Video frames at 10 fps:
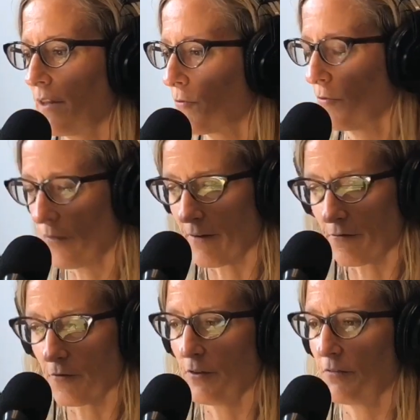through Fight
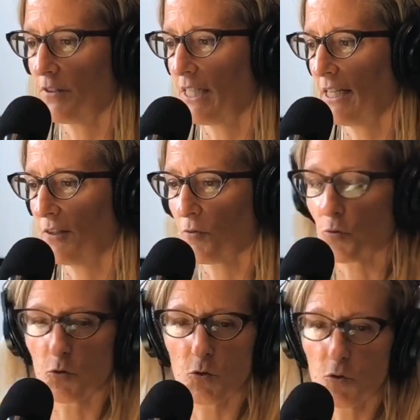for 15,
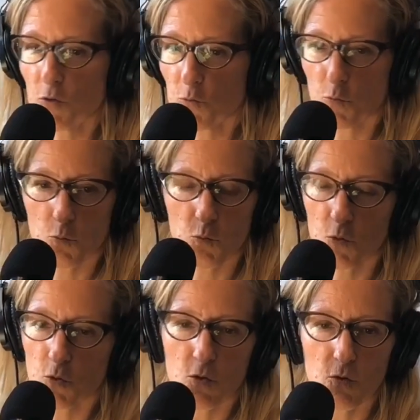through
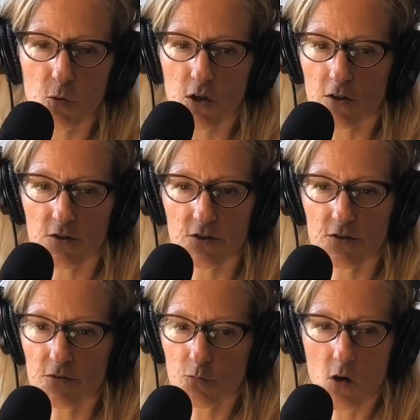Google workers